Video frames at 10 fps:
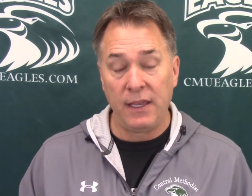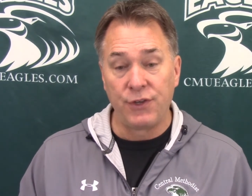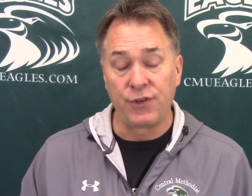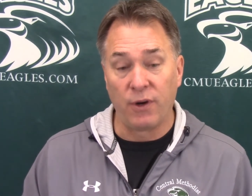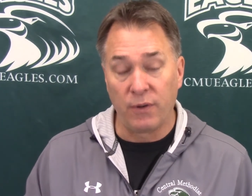
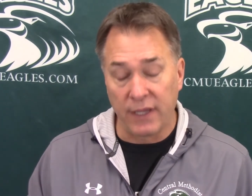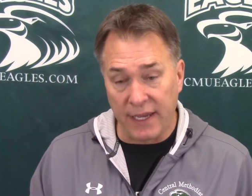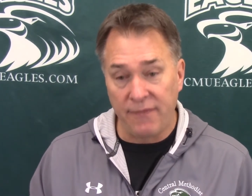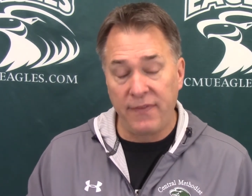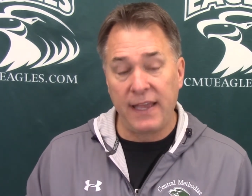So
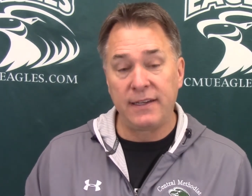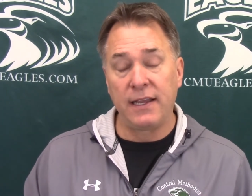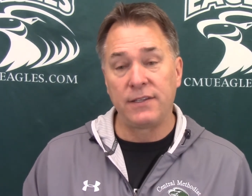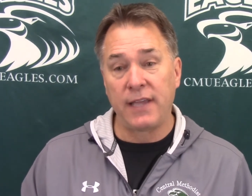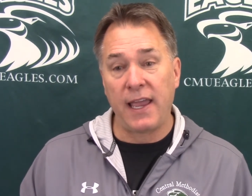if that
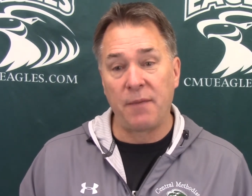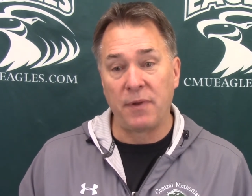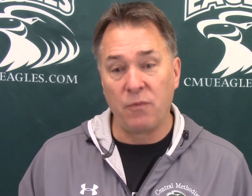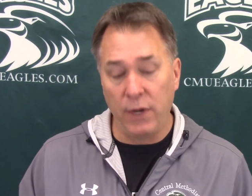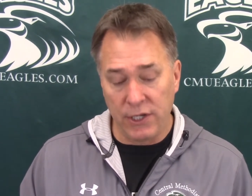does
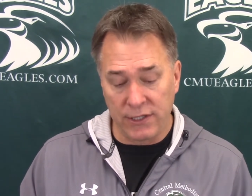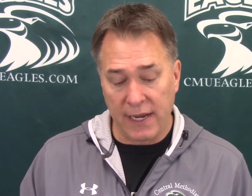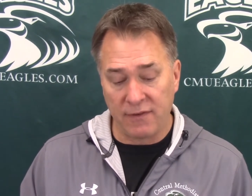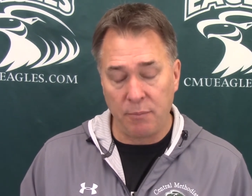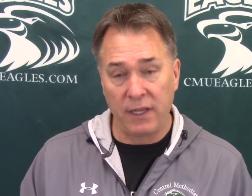happen, we just
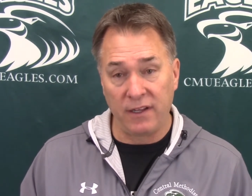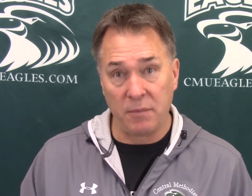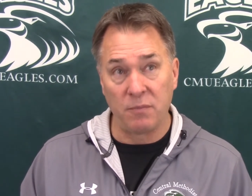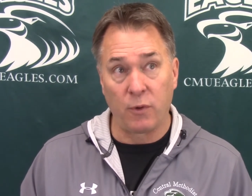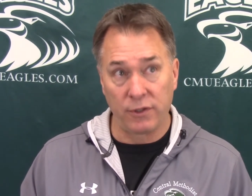have to be a little
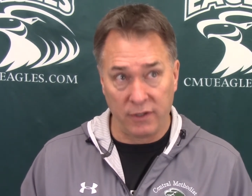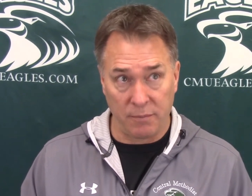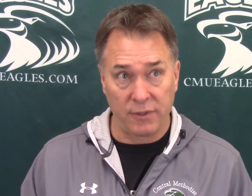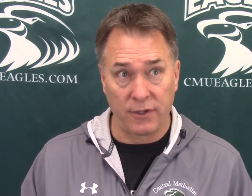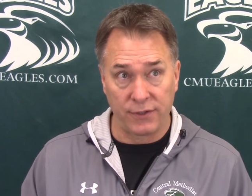bit more
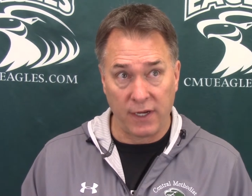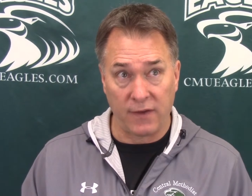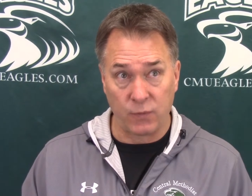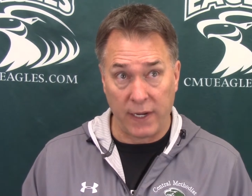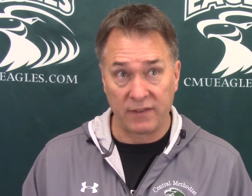deliberate
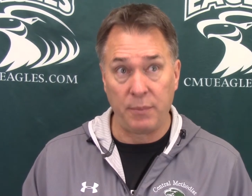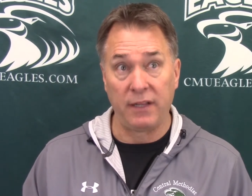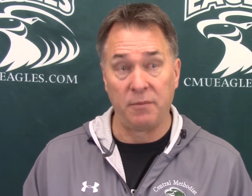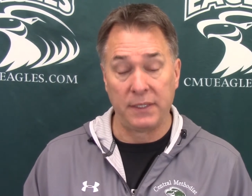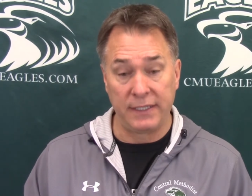ourselves. We have to be a
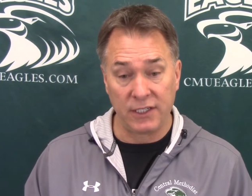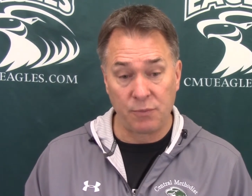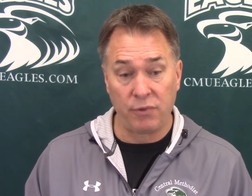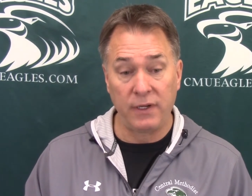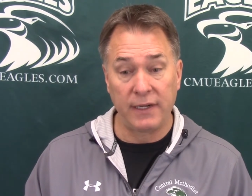little bit
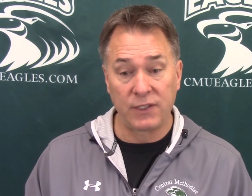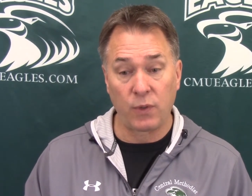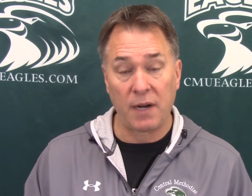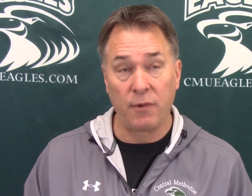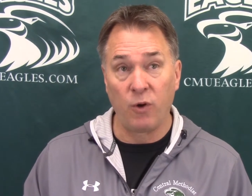disciplined, and that's
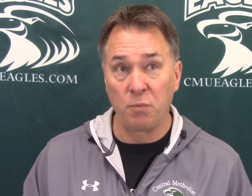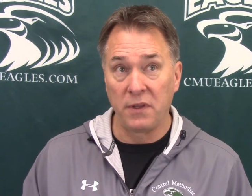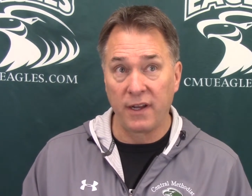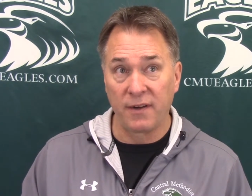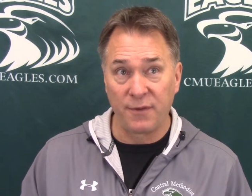what I'm
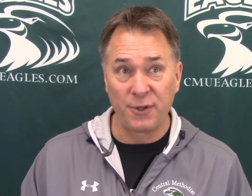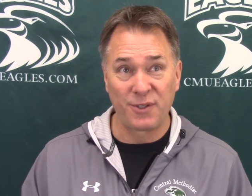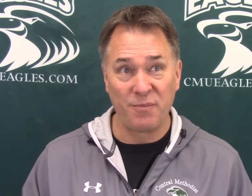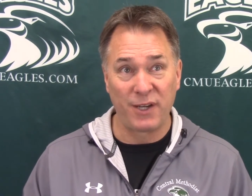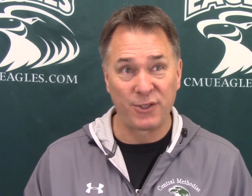hoping that our
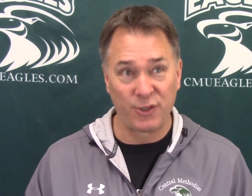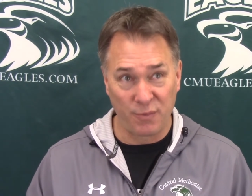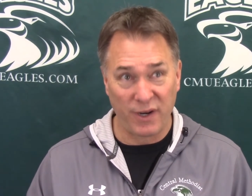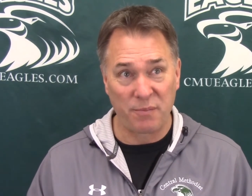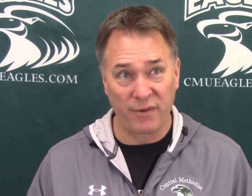first semester's
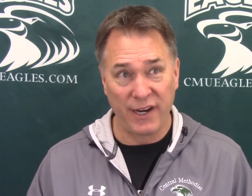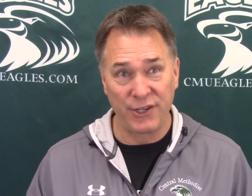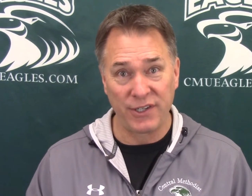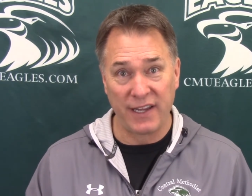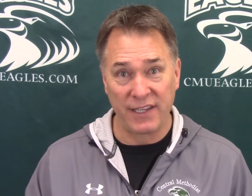
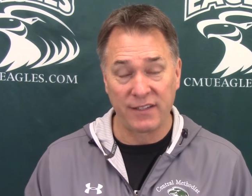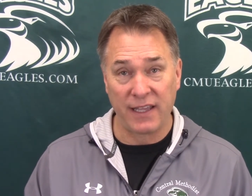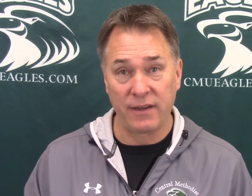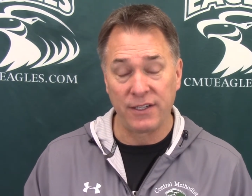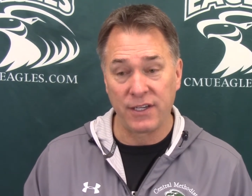preparation has
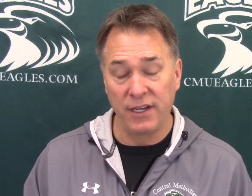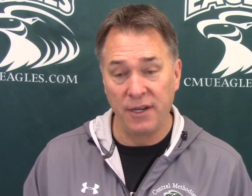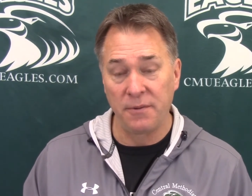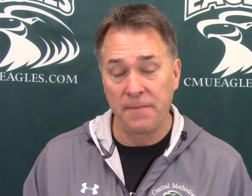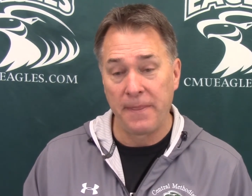allowed us to
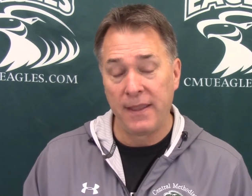do.